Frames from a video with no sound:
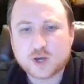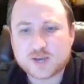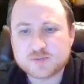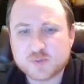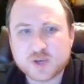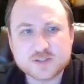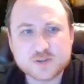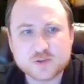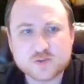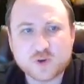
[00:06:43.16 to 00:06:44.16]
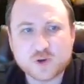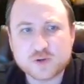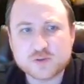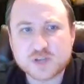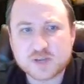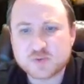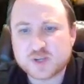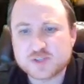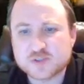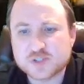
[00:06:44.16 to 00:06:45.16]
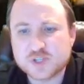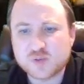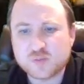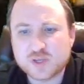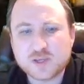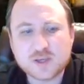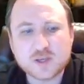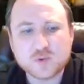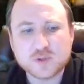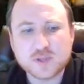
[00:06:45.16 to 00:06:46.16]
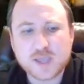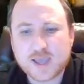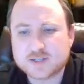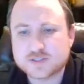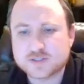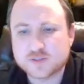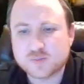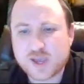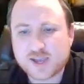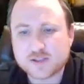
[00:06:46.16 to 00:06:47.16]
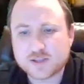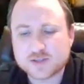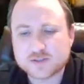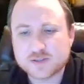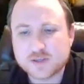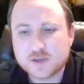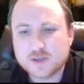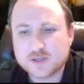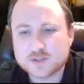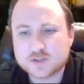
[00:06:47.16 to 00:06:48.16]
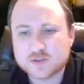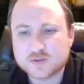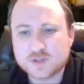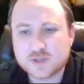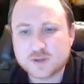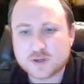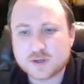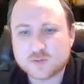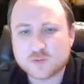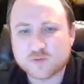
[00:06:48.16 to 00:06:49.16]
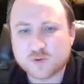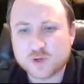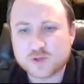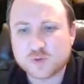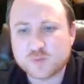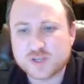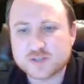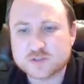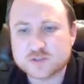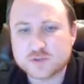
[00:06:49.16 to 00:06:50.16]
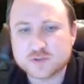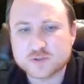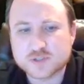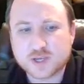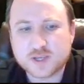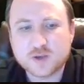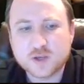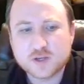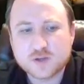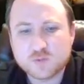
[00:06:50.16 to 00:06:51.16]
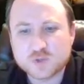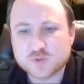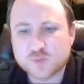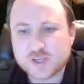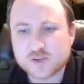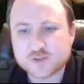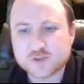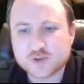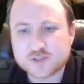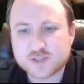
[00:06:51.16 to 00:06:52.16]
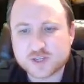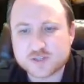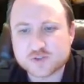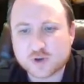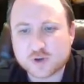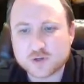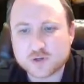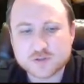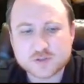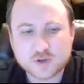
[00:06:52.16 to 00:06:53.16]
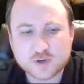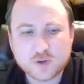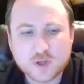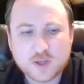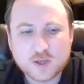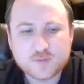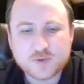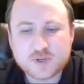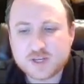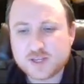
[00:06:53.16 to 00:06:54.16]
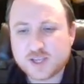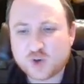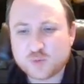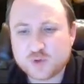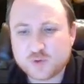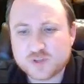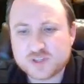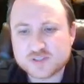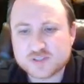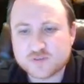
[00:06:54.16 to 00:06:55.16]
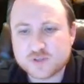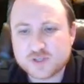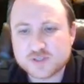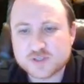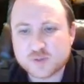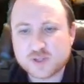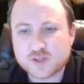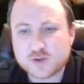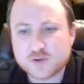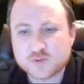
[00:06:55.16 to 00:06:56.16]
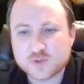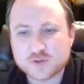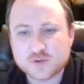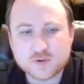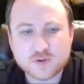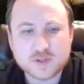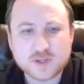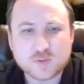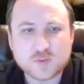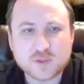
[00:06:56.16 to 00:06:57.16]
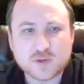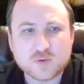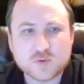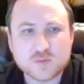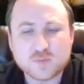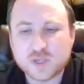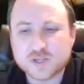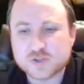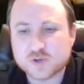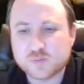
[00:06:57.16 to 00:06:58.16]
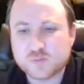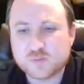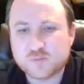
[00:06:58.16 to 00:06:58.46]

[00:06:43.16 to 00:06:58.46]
optimize those photos, optimize your GMB, and really add to the backlinks and to the referring domains to your site, which will make your site stronger. So if you need any help doing this, if you need somebody that knows what they're doing, that will get your